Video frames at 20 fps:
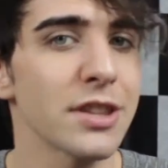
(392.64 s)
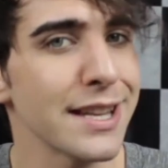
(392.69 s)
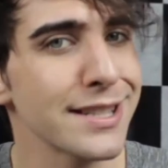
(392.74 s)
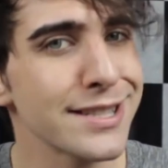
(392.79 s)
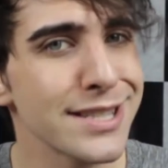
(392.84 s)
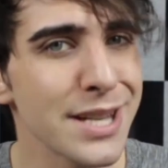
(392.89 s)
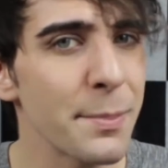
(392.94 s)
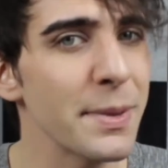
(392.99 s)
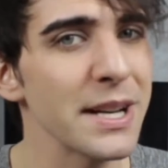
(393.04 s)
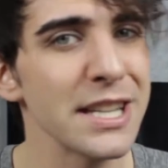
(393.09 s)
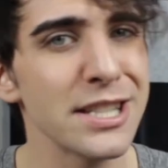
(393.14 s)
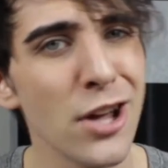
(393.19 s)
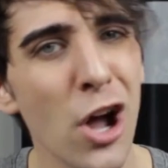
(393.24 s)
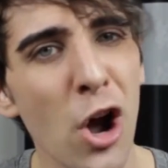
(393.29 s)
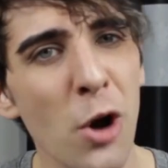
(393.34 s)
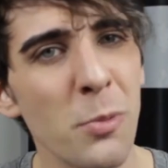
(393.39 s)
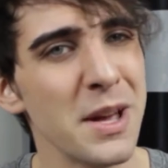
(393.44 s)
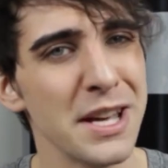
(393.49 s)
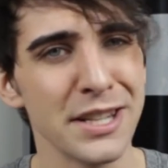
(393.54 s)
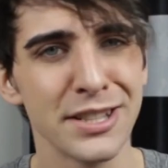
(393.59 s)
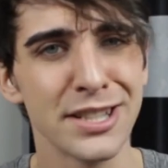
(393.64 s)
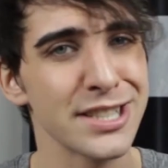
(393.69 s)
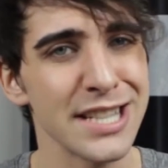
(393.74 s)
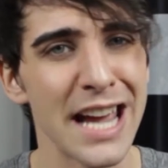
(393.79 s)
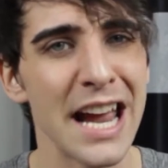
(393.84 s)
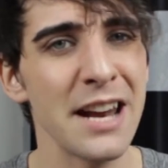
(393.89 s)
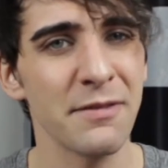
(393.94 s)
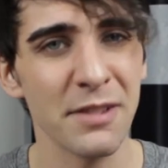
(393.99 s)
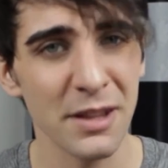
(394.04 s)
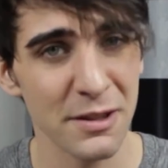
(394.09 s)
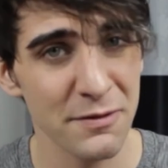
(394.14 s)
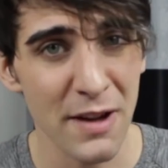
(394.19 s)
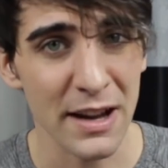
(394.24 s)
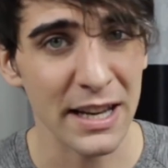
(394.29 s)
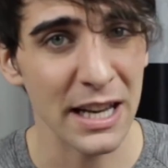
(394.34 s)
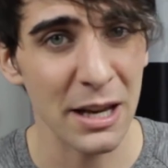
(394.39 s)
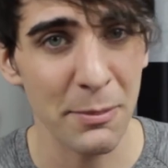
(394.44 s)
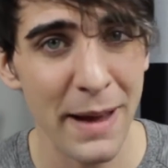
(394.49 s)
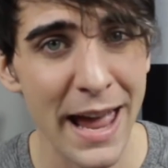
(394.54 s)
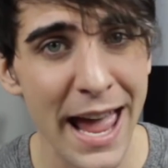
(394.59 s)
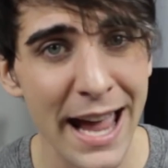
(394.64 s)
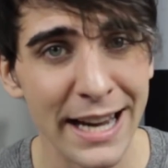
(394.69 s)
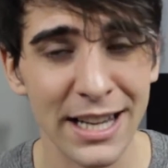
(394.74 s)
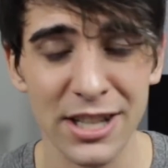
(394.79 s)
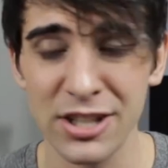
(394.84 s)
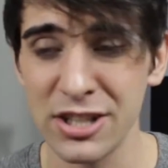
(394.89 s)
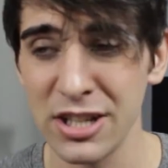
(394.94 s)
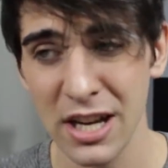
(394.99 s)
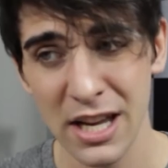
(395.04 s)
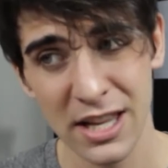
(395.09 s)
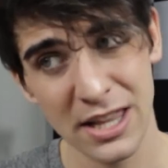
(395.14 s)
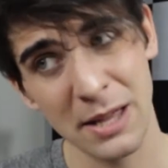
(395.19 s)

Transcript: that somebody's home to sign for the fucking package